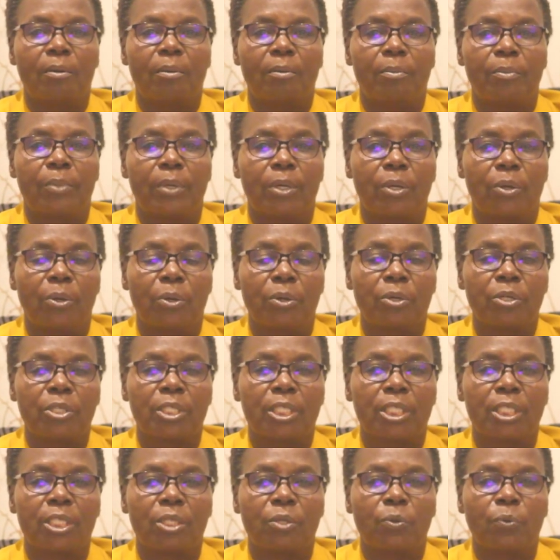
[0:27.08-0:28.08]

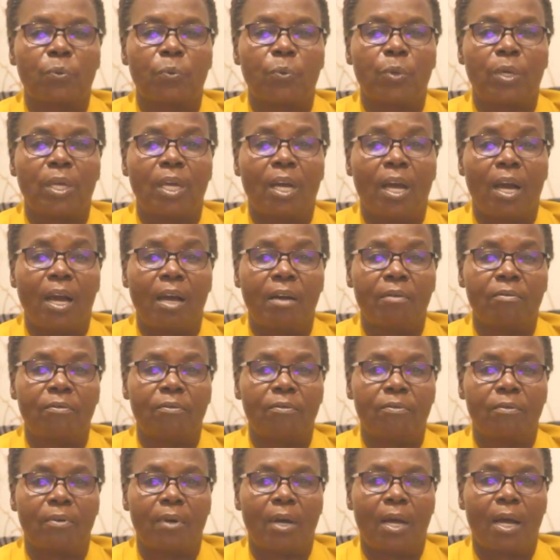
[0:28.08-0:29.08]
because we
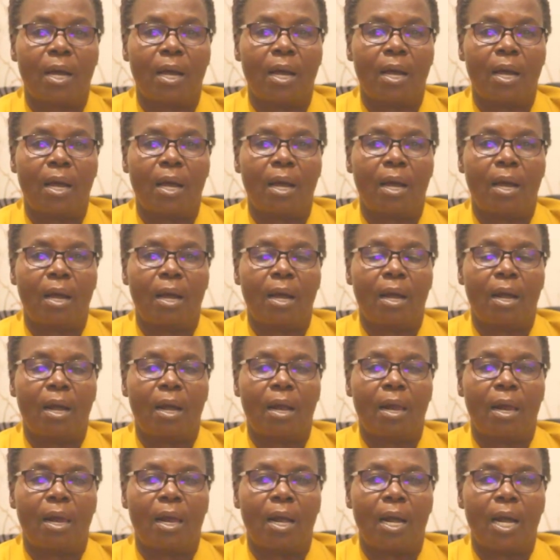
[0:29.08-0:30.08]
have
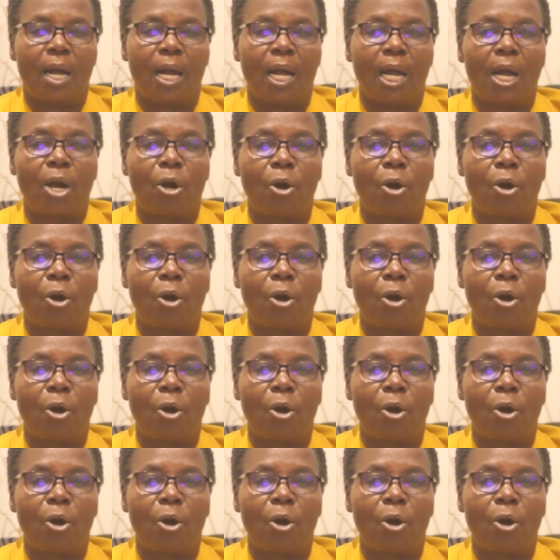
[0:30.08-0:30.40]
a